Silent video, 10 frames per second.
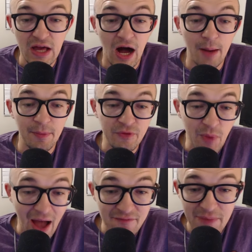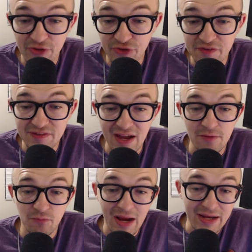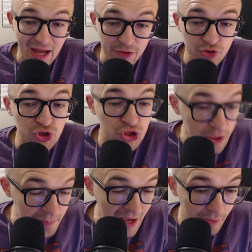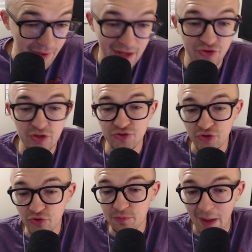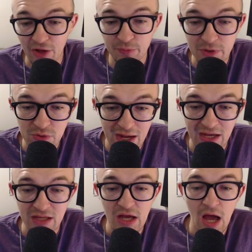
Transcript: Um, if you have bounce on the site right now, you should be okay as you can still use a bounce, but you can't